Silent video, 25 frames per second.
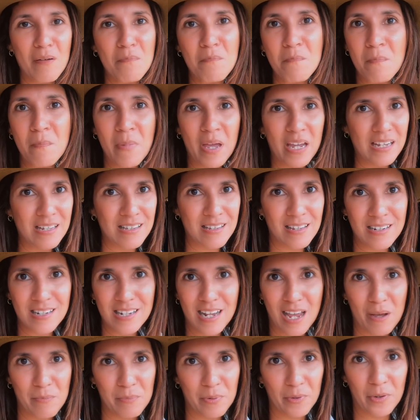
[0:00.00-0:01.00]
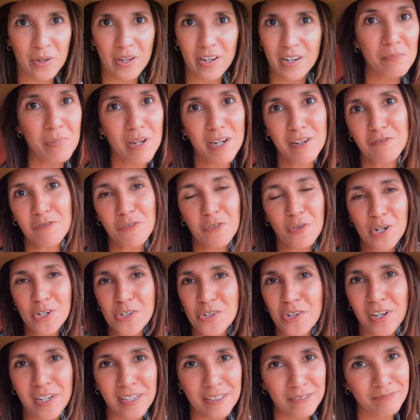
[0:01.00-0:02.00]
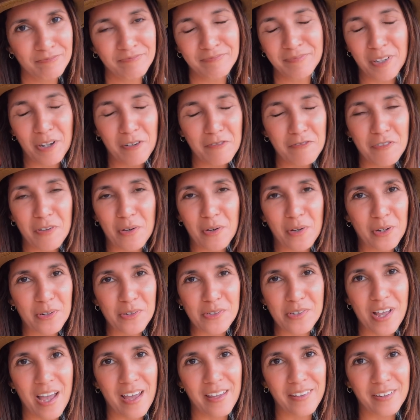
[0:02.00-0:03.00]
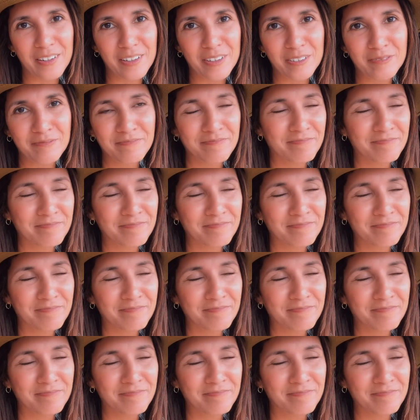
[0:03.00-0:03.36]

amazing temple here, but unfortunately, no photos either.